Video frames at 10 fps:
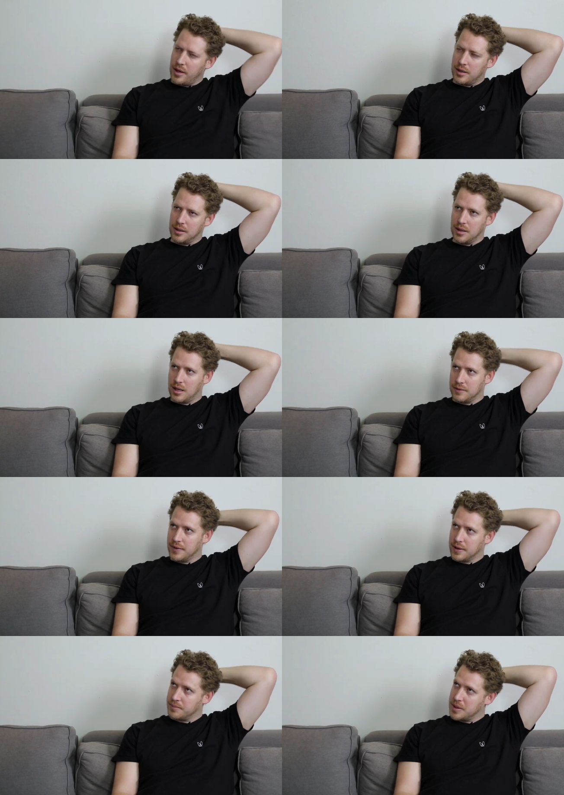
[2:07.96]
Reddit, a lot of
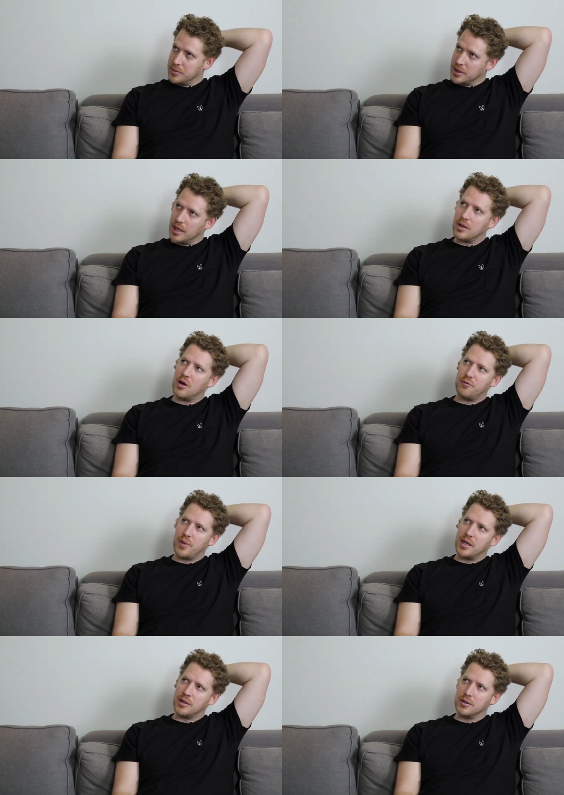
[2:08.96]
like people getting off
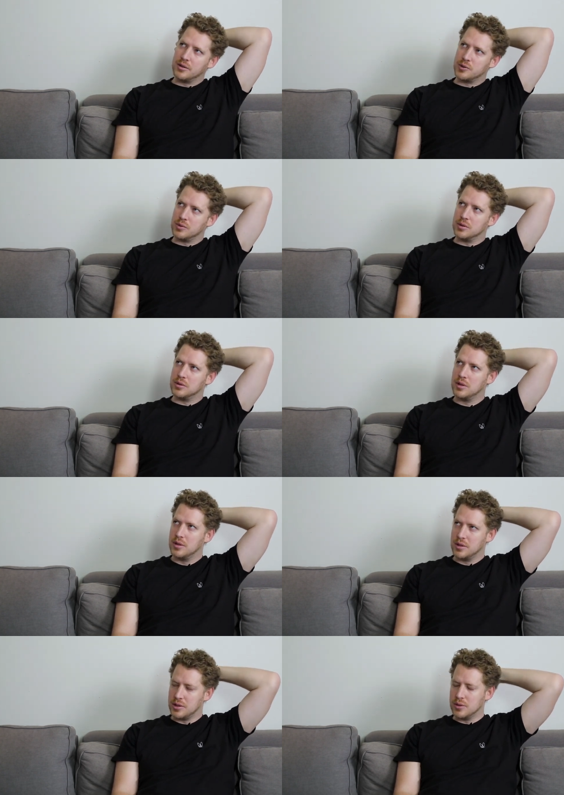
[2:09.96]
painkillers will
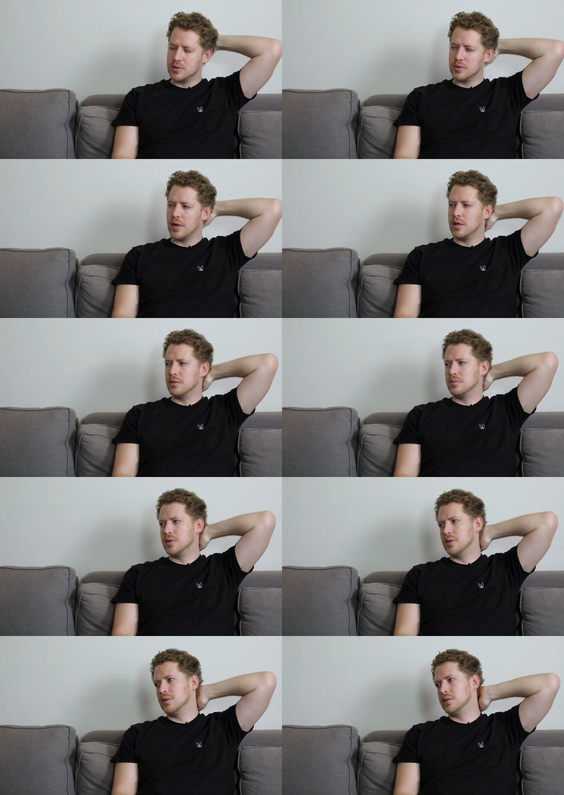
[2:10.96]
use Kratom
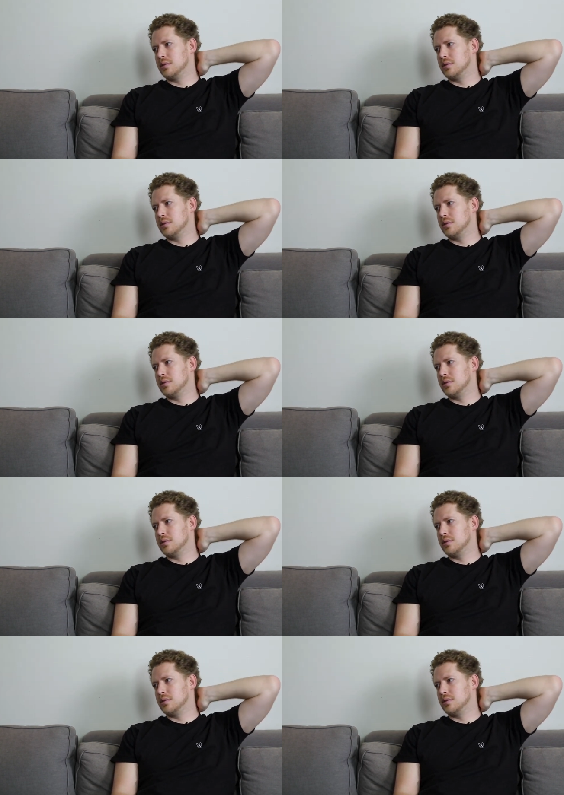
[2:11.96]
to,